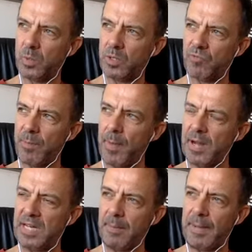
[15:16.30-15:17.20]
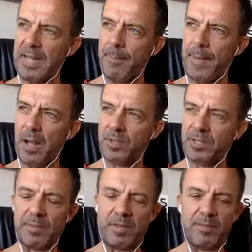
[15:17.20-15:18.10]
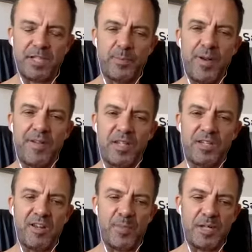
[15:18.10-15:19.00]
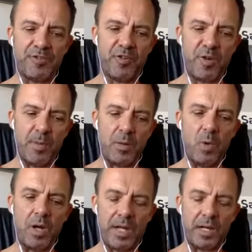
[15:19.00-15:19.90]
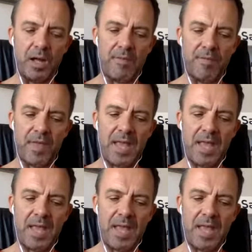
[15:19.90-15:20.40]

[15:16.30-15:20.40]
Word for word: reminding me about some of the experiences I've been through in my working life